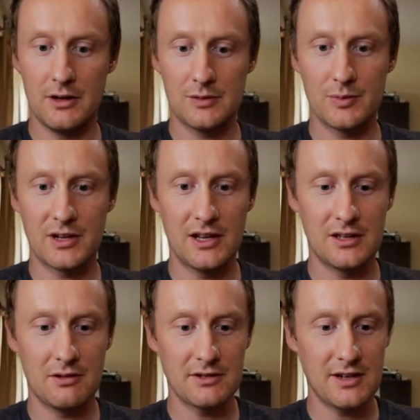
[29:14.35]
it's beginning
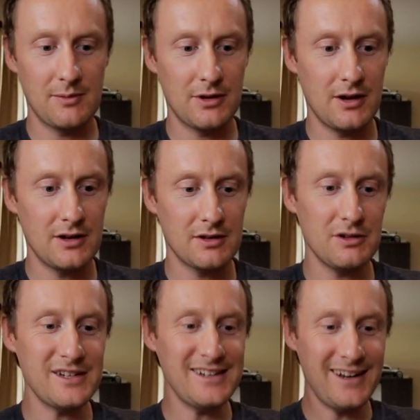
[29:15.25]
to resemble an RC.
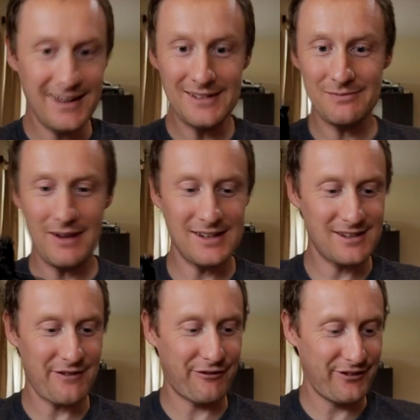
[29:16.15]
Look at it, it's
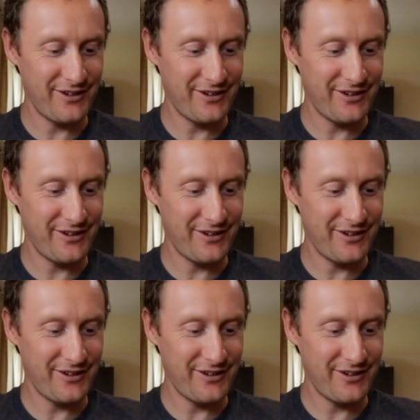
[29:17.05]
massive.